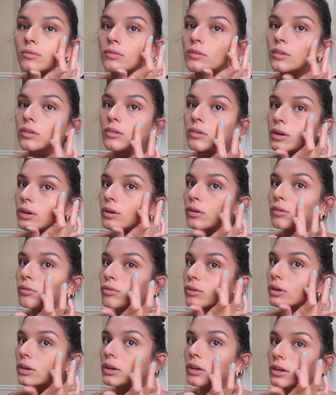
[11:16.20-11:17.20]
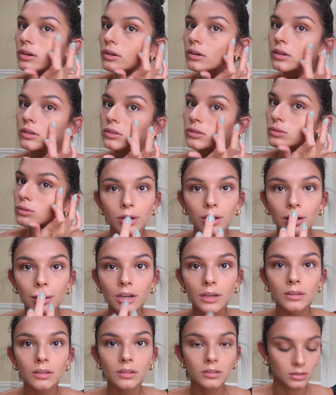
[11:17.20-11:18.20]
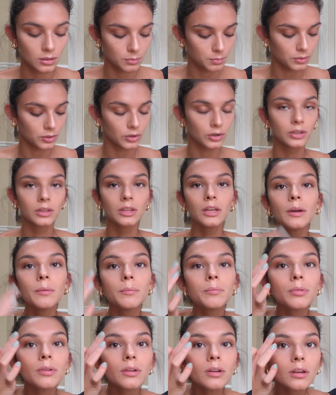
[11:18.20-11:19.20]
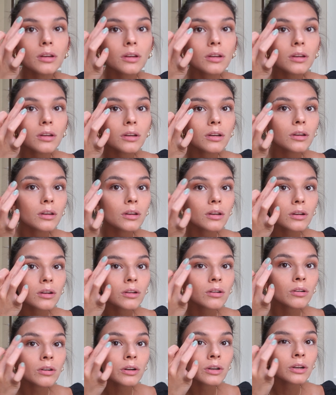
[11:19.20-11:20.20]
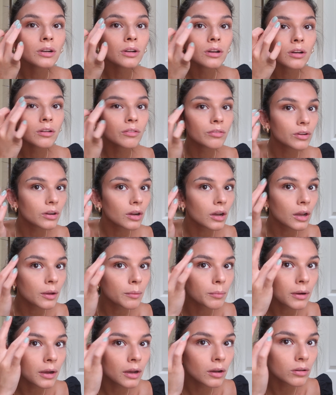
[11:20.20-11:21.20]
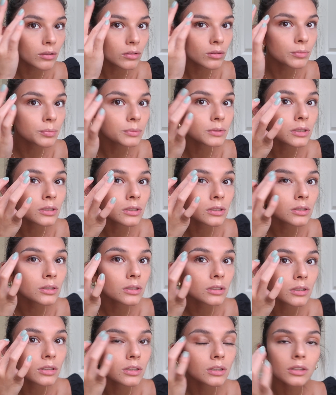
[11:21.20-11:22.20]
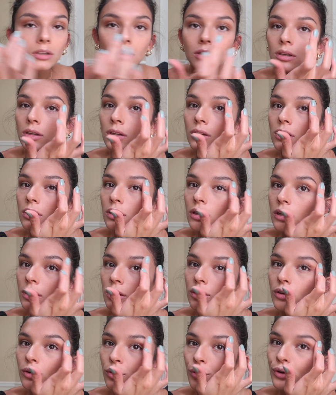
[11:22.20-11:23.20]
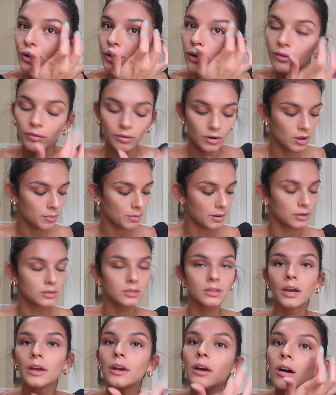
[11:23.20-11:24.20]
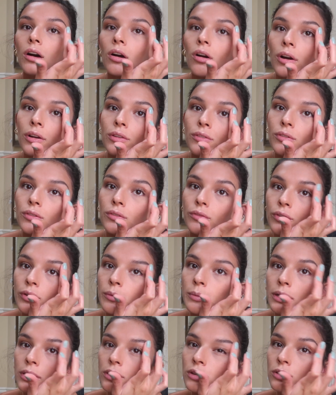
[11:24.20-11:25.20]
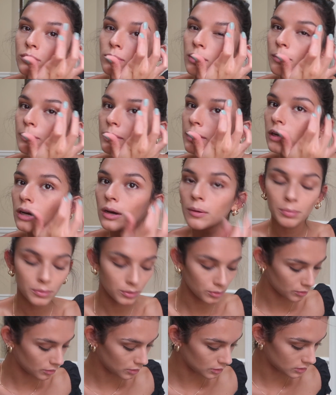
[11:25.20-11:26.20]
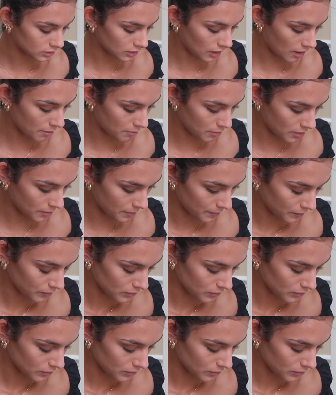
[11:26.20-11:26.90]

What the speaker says: and right over here as well at the tip of your lip, corner of your eyebrow, oopsies, and corner of your eyebrow. It's kind of hard for me to do my makeup through this camera.